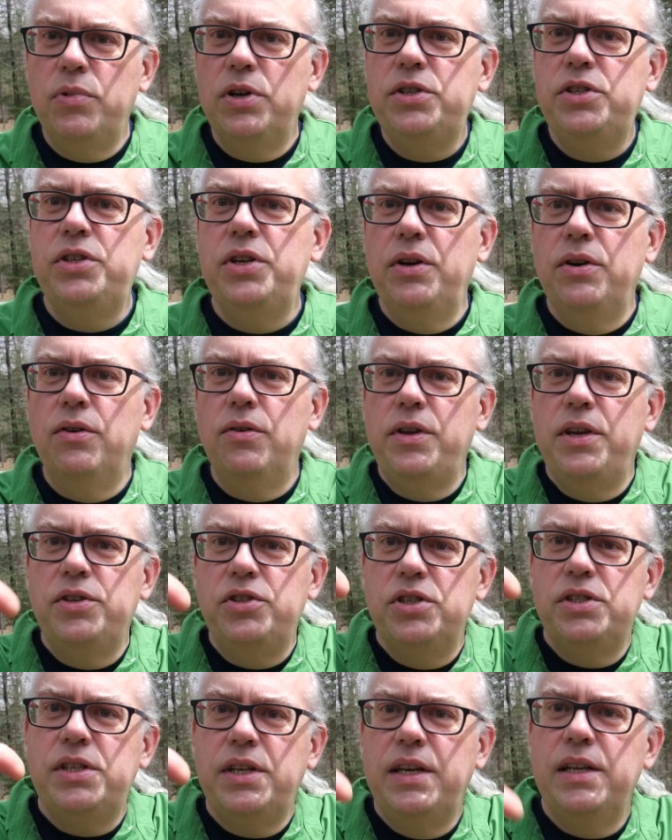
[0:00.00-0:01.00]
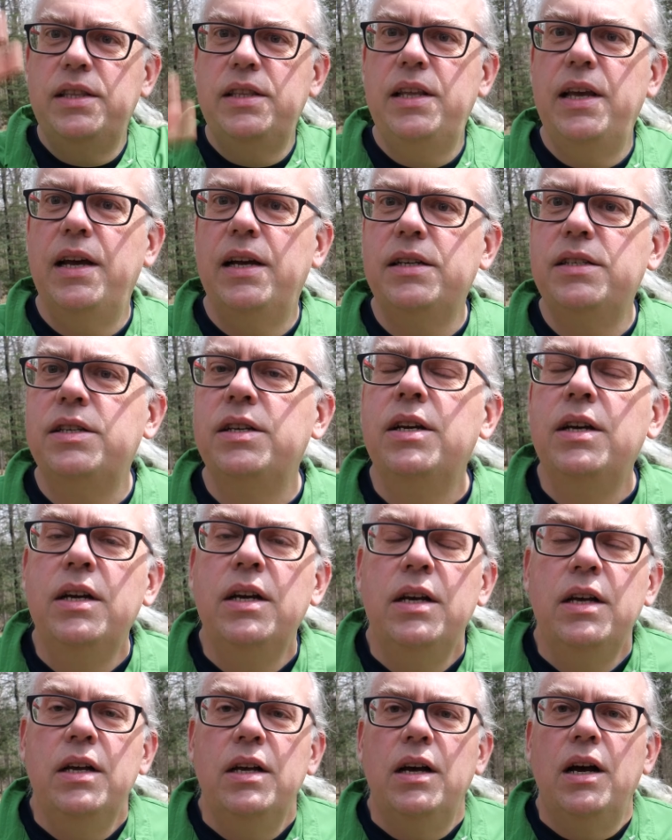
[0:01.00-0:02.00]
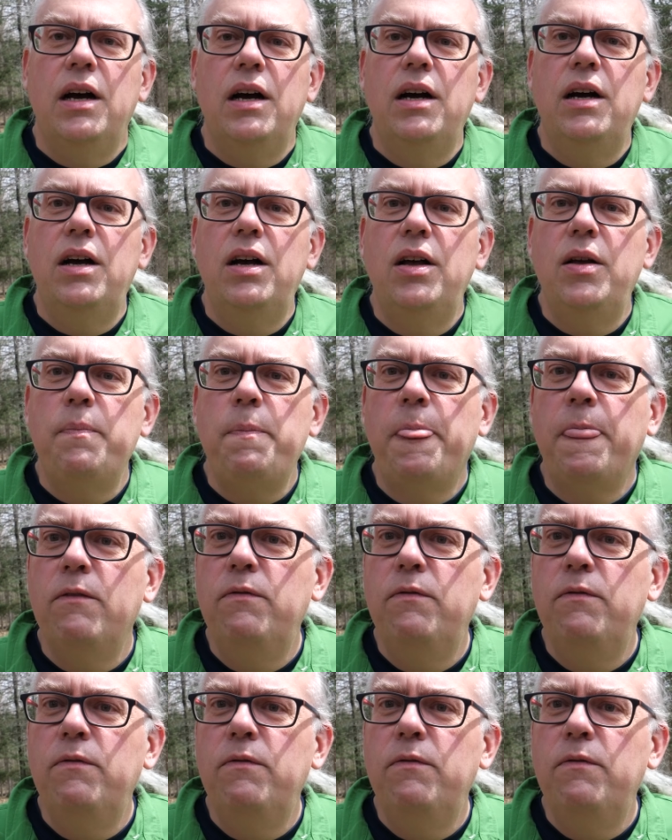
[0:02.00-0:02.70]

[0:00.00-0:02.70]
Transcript: But you know, you just get that um,